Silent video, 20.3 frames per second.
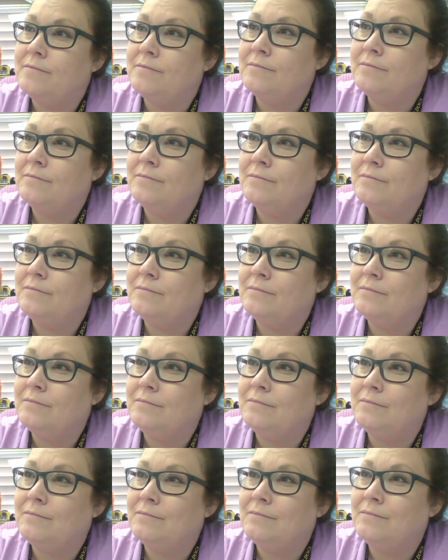
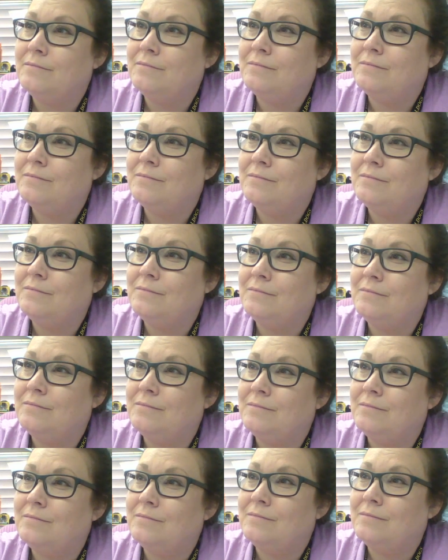
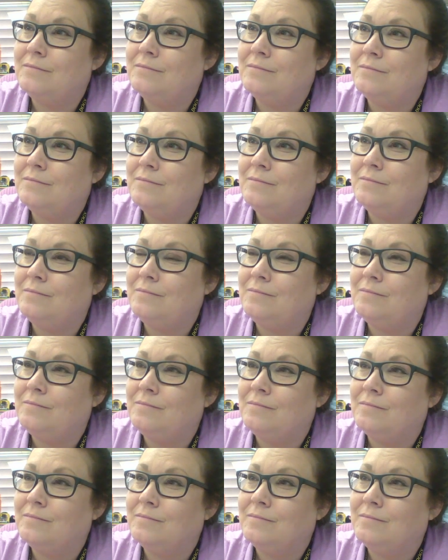
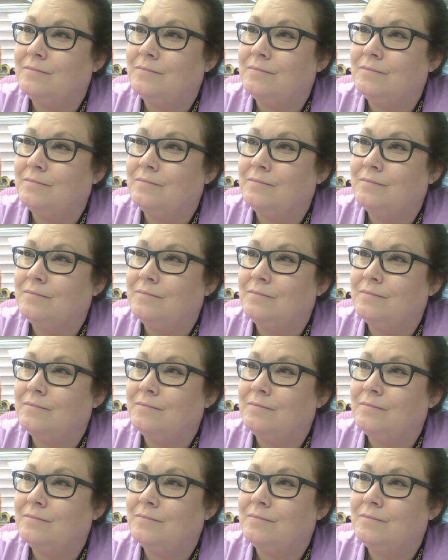[no speech]